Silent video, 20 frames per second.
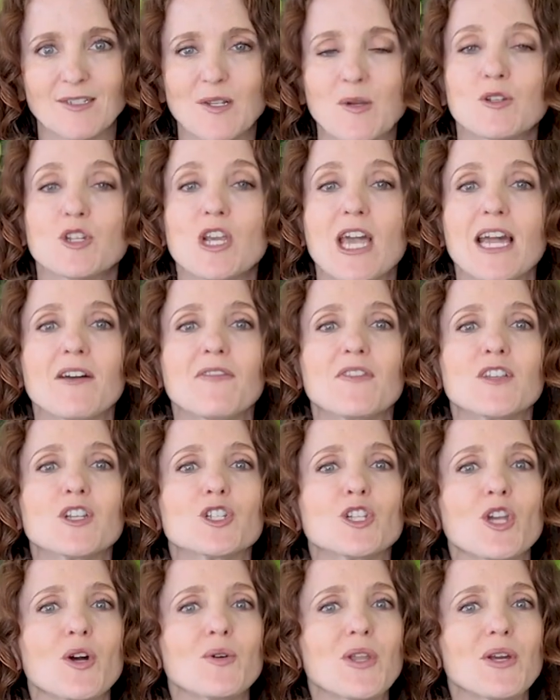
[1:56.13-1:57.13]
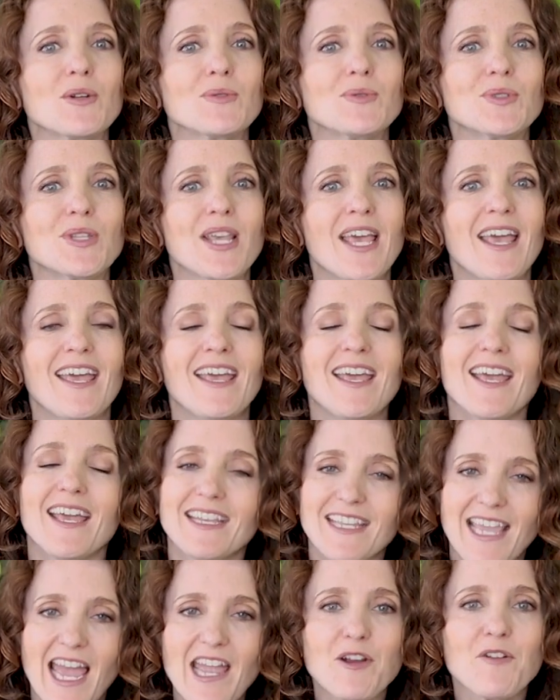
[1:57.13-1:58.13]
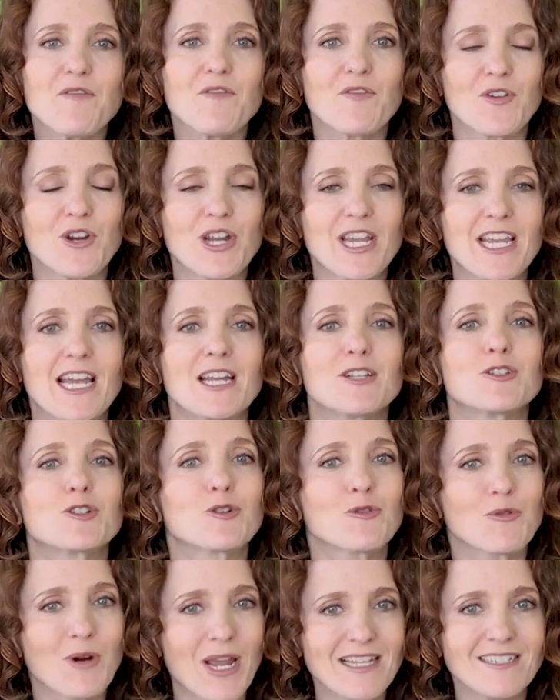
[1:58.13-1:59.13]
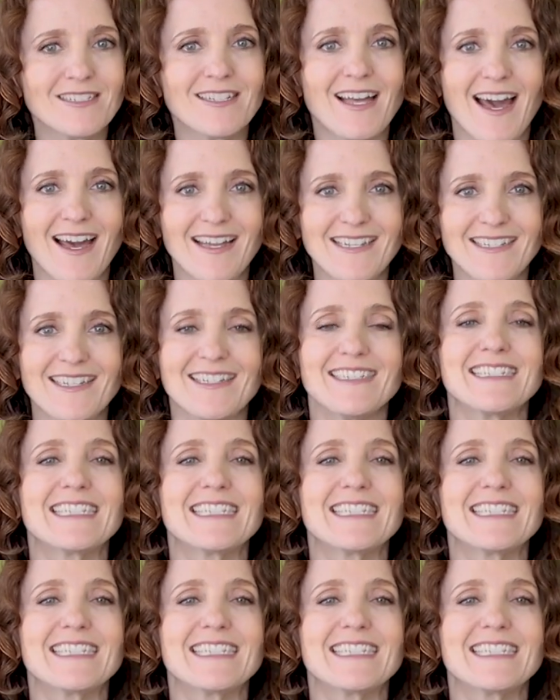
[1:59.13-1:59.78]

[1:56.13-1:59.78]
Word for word: So check out the show notes and get your free trail guide